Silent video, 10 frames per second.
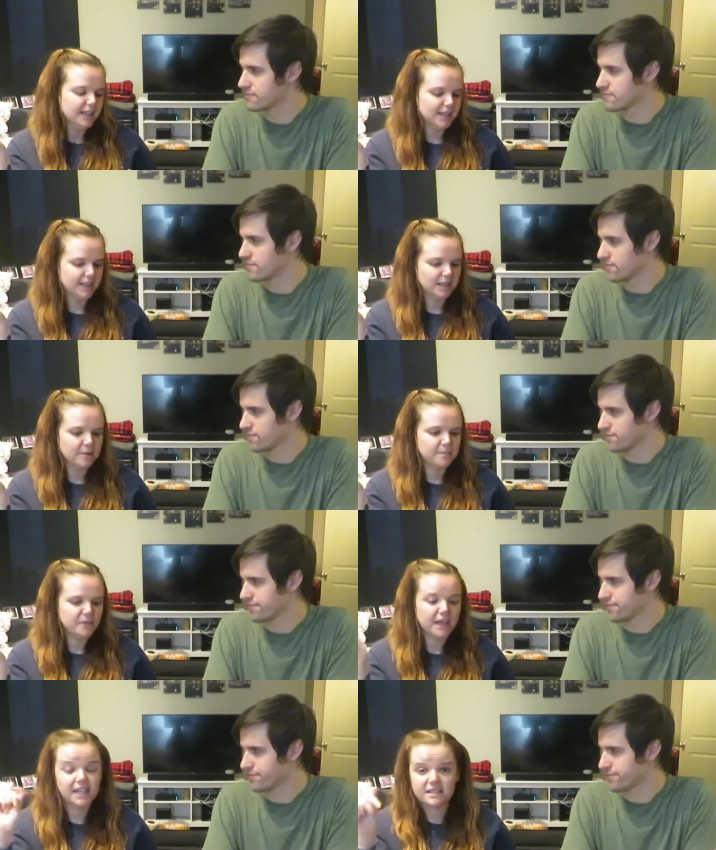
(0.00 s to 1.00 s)
Speaker 1: Um,
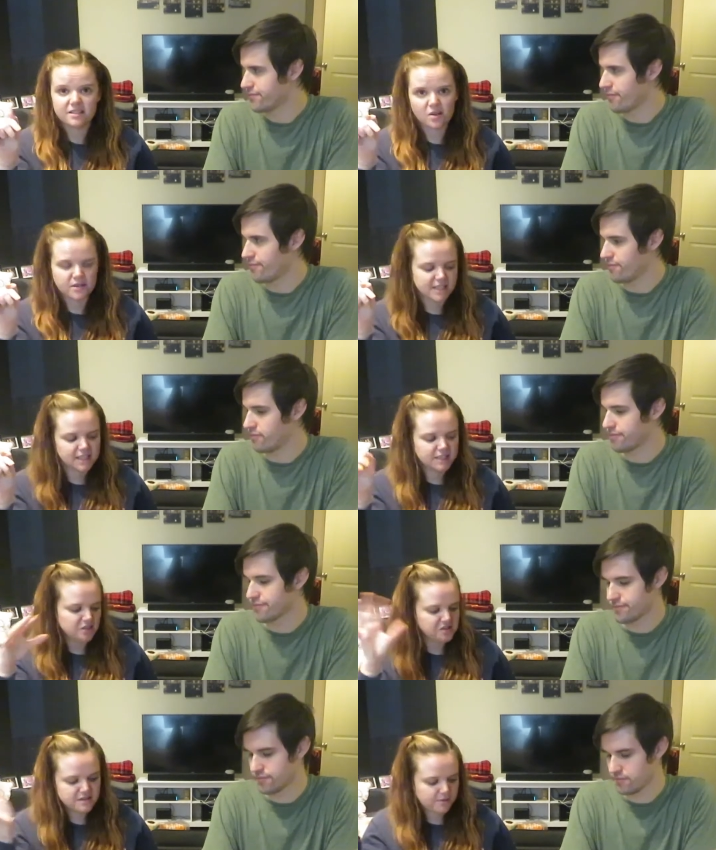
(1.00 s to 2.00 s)
it is salted,
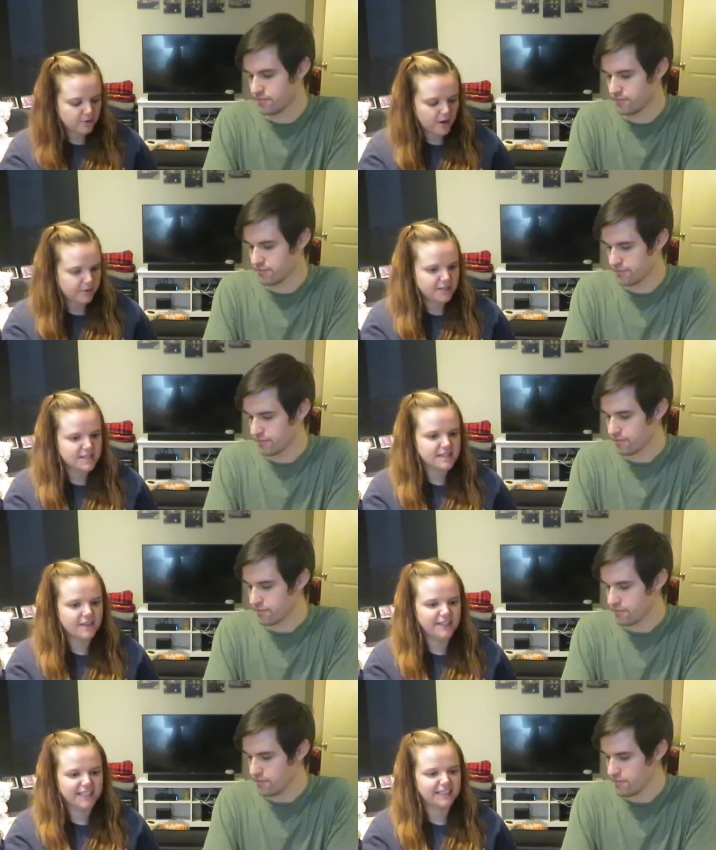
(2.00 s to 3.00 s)
just for reference.
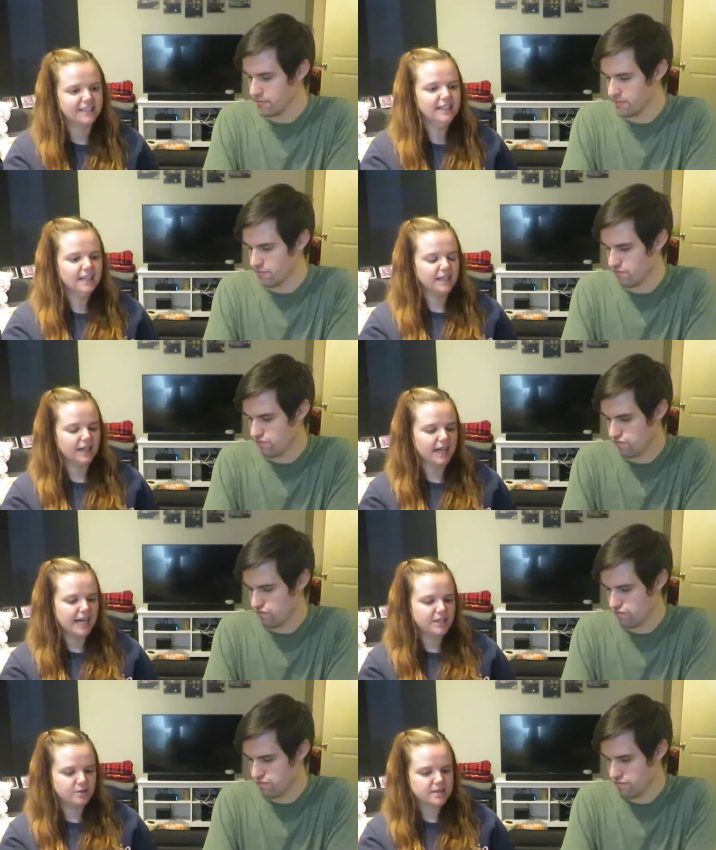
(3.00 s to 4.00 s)
And then uh,
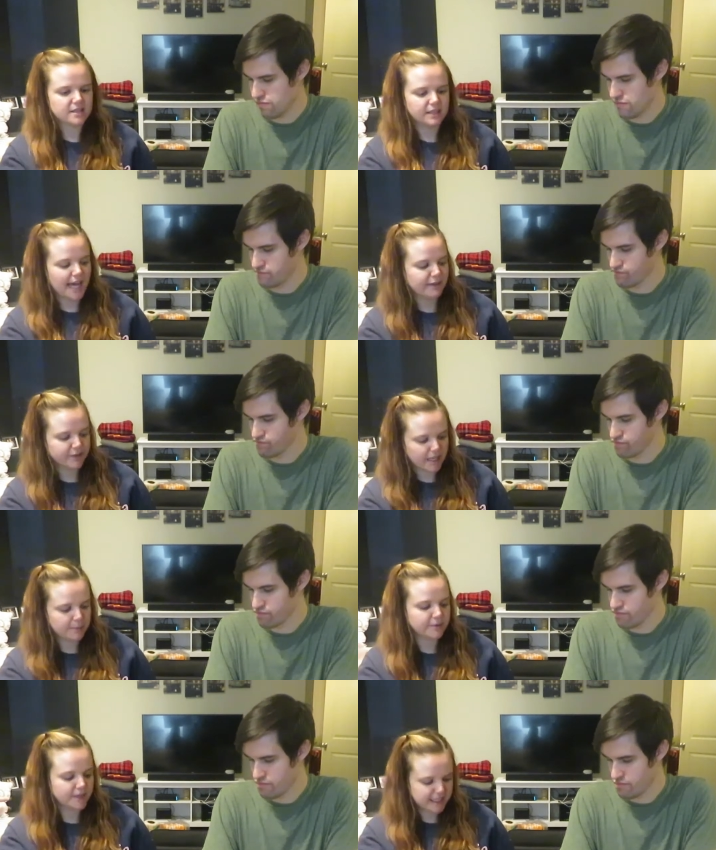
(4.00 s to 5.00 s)
I used half a
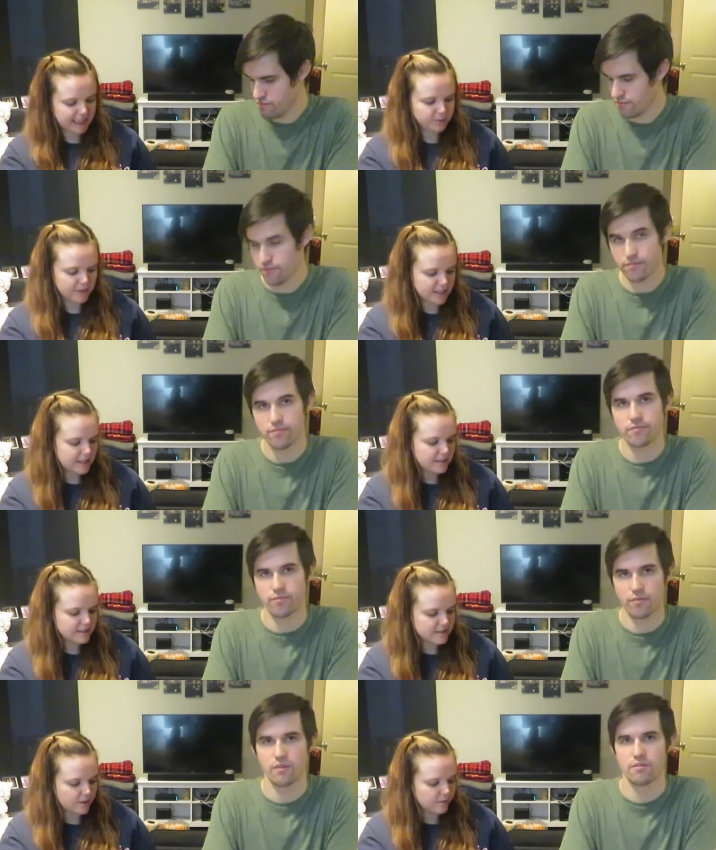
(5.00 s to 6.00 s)
cup of honey with it.
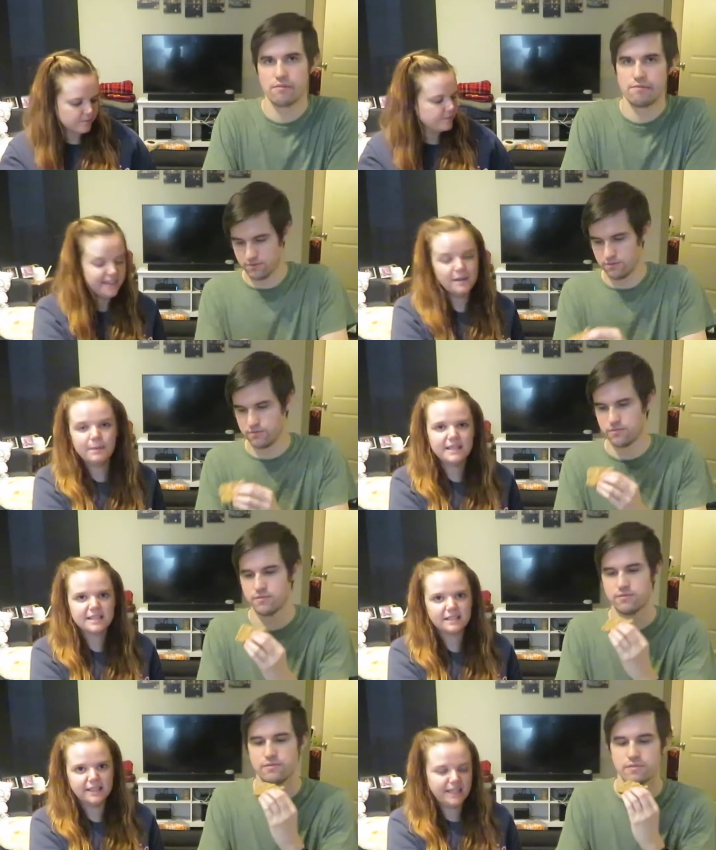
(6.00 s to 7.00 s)
So, and then
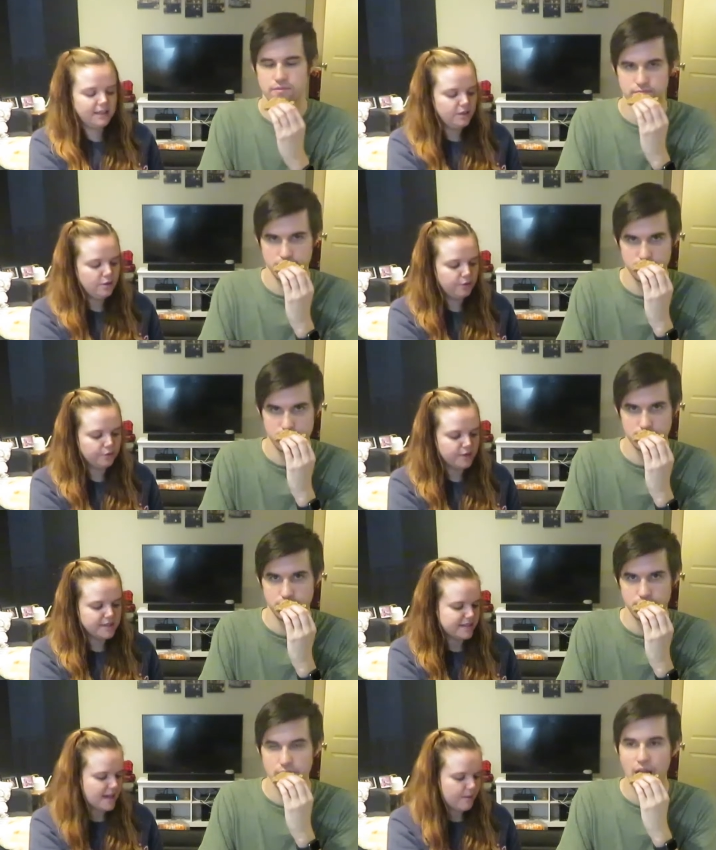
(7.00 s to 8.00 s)
basically you
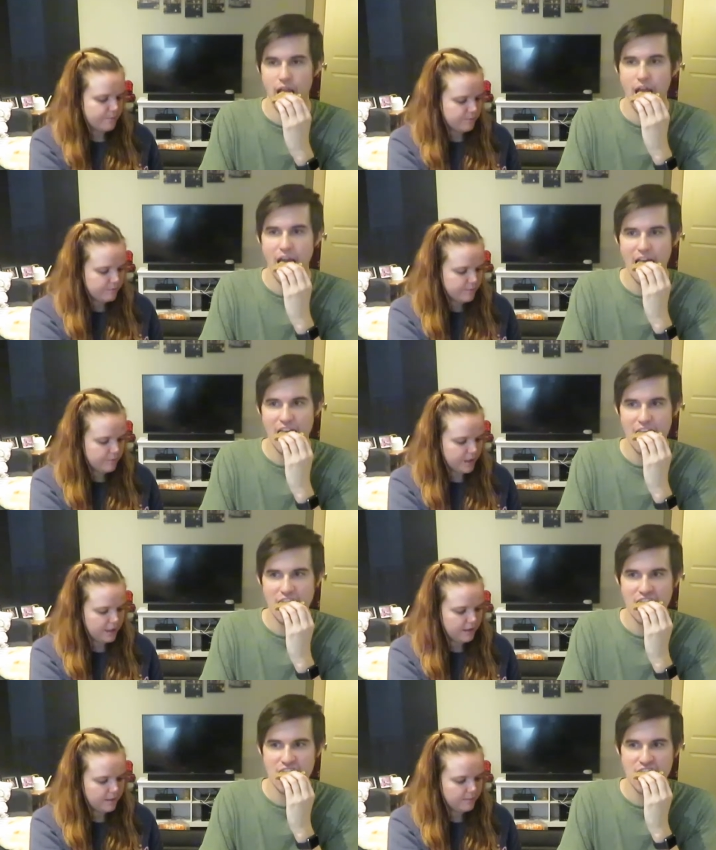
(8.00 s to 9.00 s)
freeze them
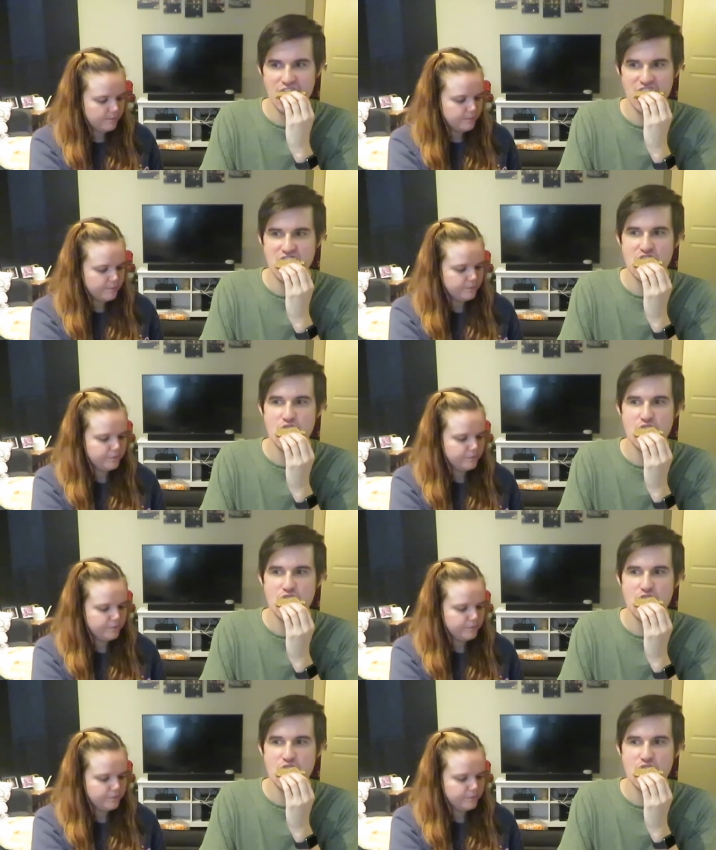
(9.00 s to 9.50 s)
um,